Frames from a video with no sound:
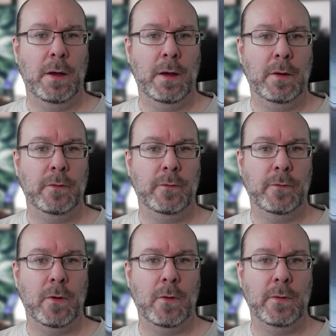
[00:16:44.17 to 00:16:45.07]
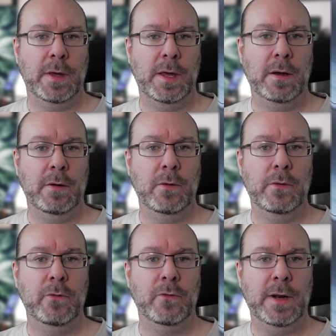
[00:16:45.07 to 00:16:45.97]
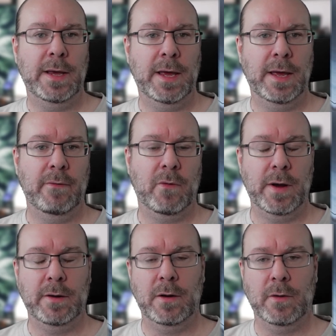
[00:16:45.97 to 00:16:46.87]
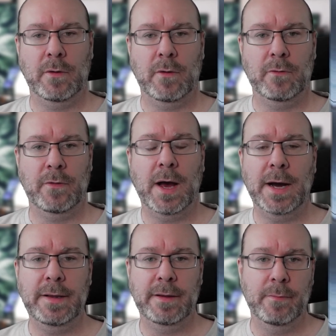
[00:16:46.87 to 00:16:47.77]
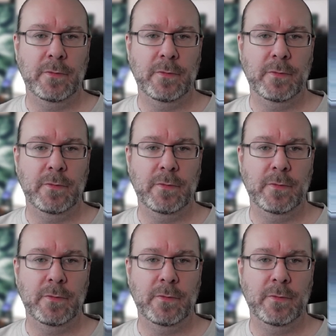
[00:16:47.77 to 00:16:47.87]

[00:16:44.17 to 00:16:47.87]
So here you usually have quite a lot of items.